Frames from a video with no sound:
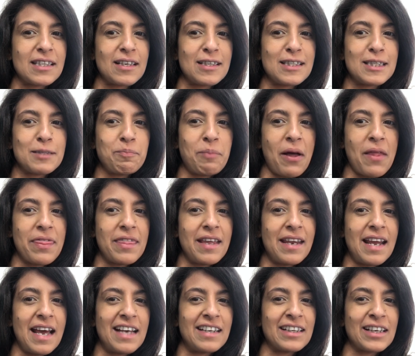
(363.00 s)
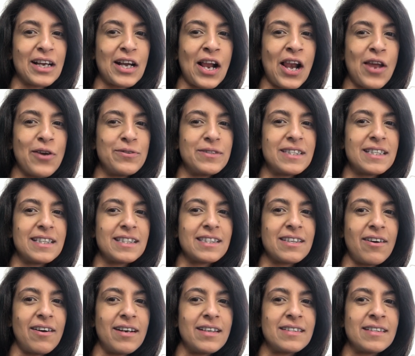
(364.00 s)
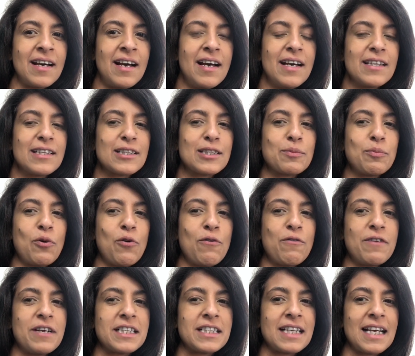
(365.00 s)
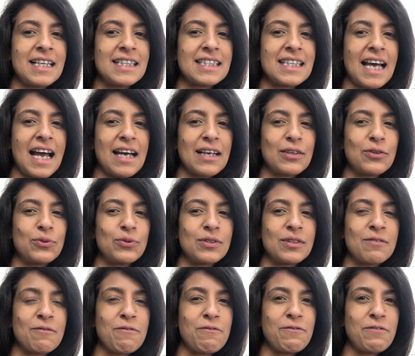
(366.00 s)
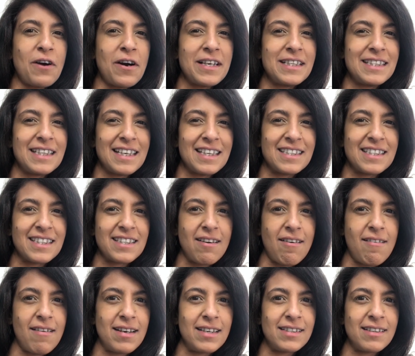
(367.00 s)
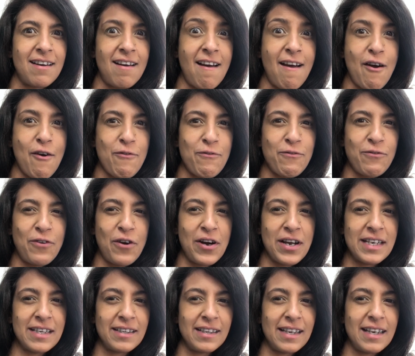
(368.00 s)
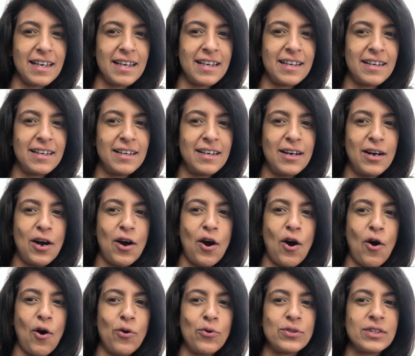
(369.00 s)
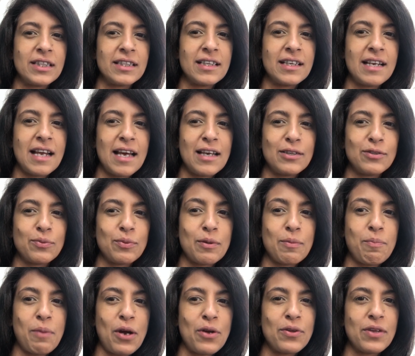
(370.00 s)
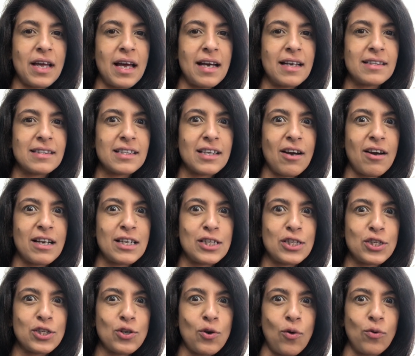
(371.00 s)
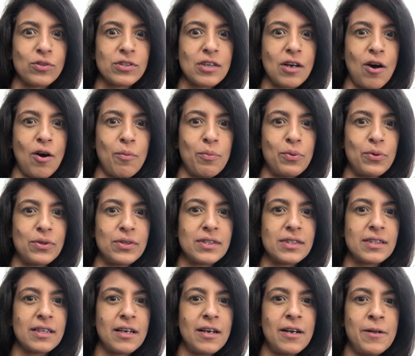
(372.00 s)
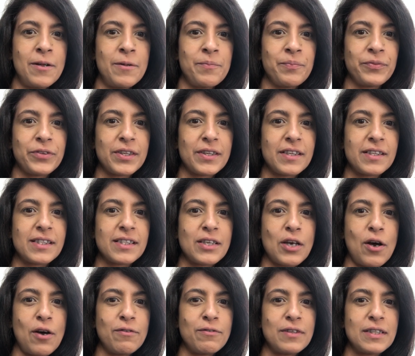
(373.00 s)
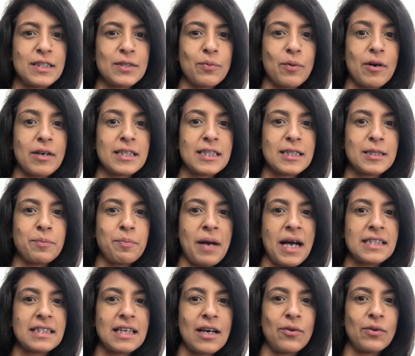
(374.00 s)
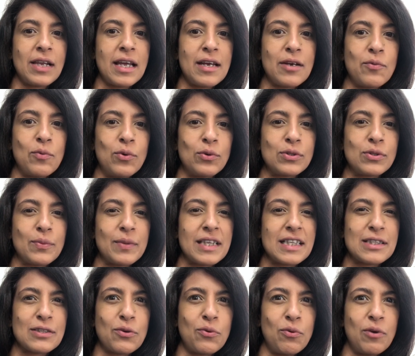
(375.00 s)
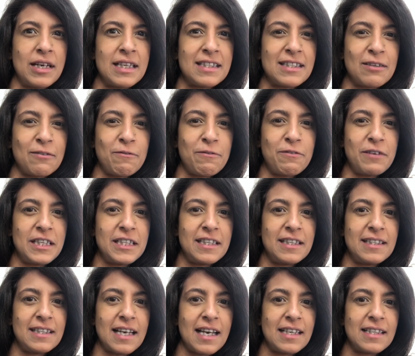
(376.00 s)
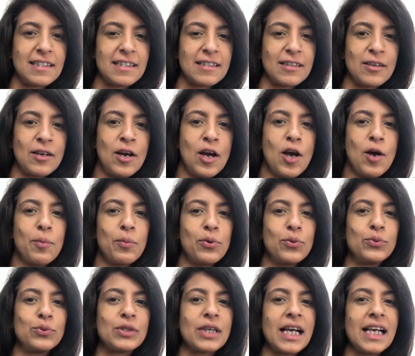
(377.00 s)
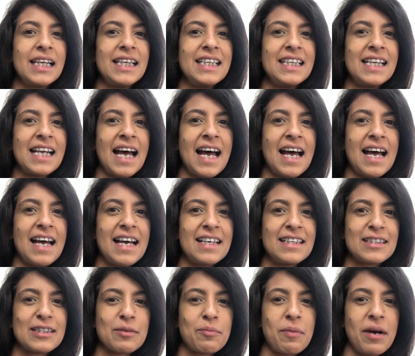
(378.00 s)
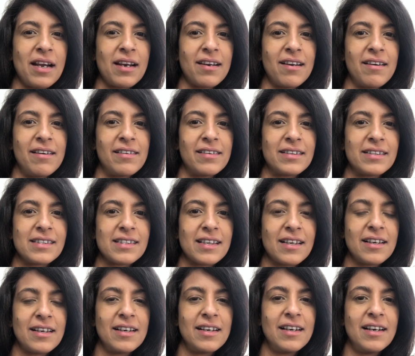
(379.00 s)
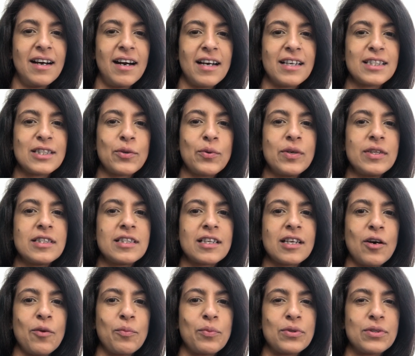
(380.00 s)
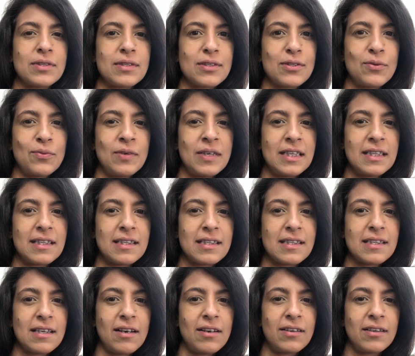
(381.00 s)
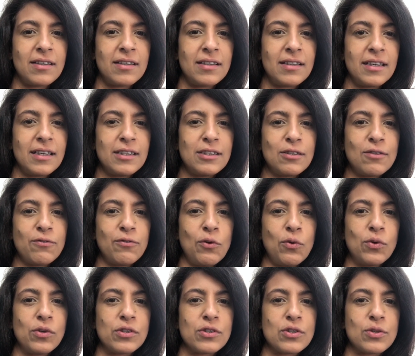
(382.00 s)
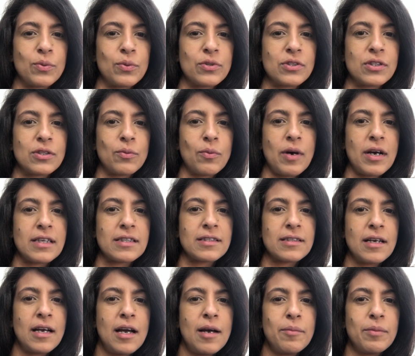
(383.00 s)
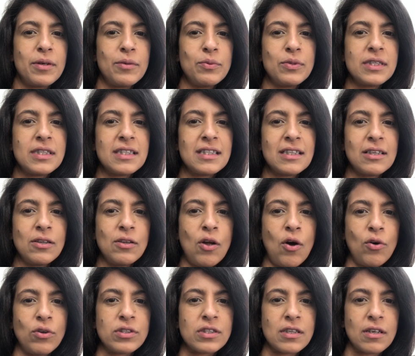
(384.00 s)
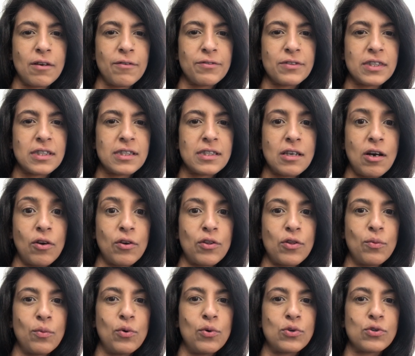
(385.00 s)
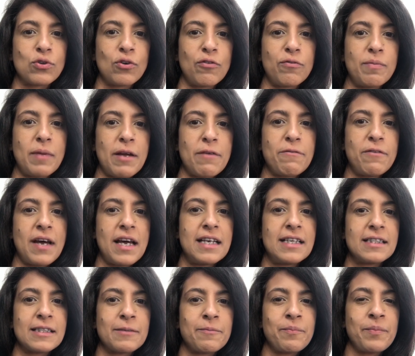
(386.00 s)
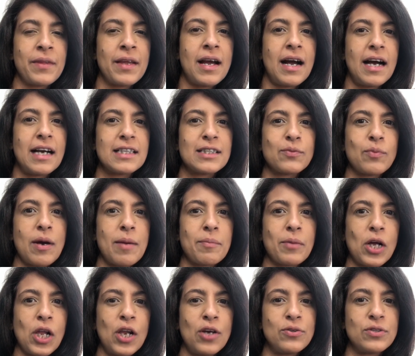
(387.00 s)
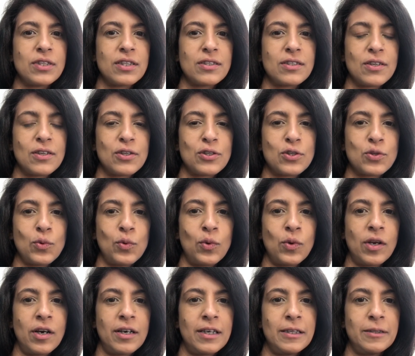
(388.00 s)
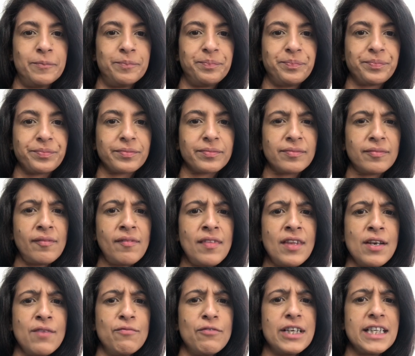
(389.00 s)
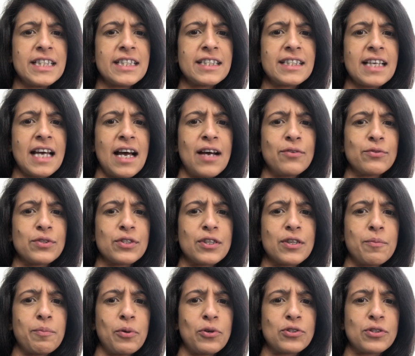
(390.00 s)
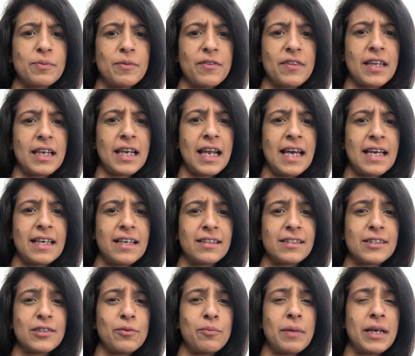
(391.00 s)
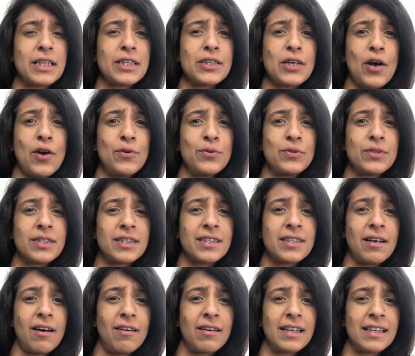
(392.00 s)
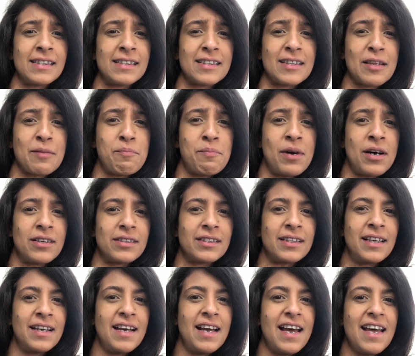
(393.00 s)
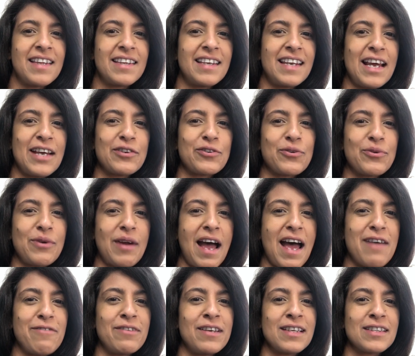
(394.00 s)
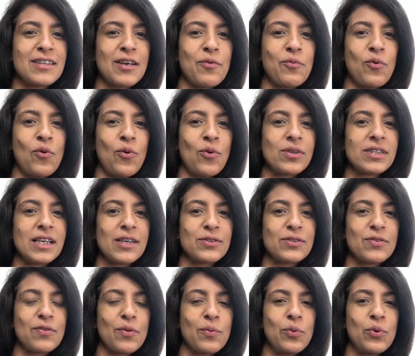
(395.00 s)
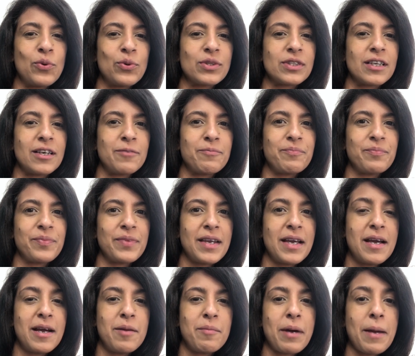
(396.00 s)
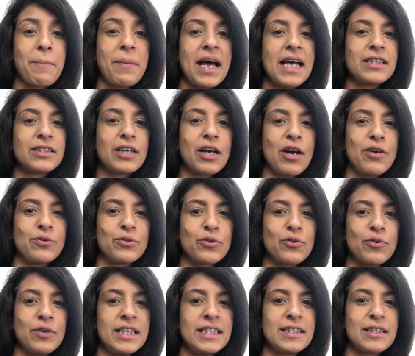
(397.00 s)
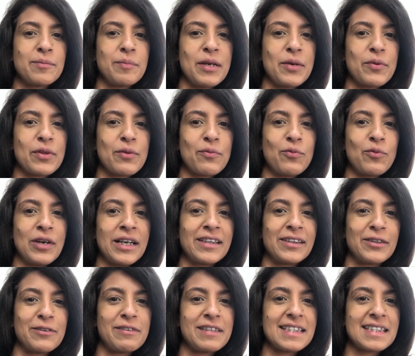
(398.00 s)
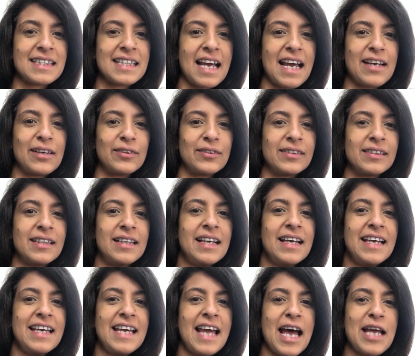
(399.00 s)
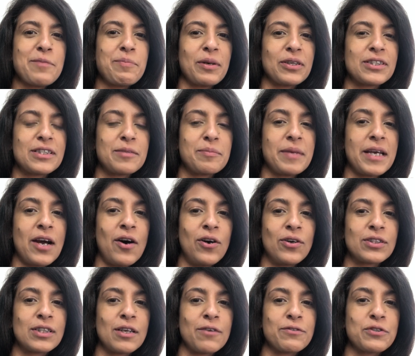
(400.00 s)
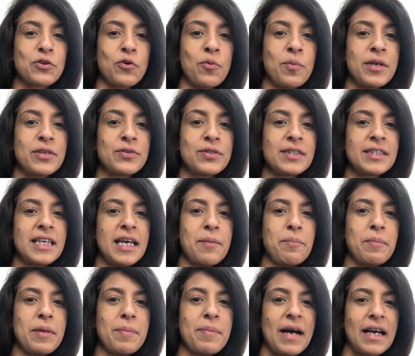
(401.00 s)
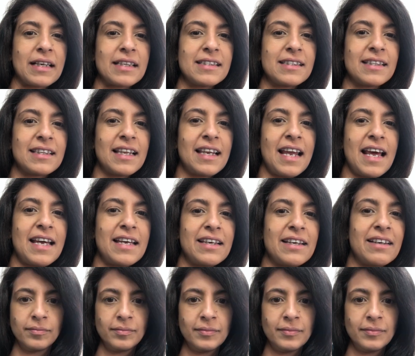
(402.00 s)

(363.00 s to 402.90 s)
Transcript: I spun the net and closed it tight. The small fish entangled and fighting inside. Finally, holding the net with both hands, I shot upwards to the surface, where I spat out lake water with its grit and fishy taste and pulled clean air into my lungs. I squinted upwards to read the sun. It had fallen towards the west, but it was still hot enough to suck the water off my face. I swam closer to the shoreline and reached down to the bottom of the lake until my toes dug into the mud. The net grew heavy as I walked out of the water. My pet goat greeted me with a wriggle of his tail. He headbutted me hard enough to almost tip me back into the lake.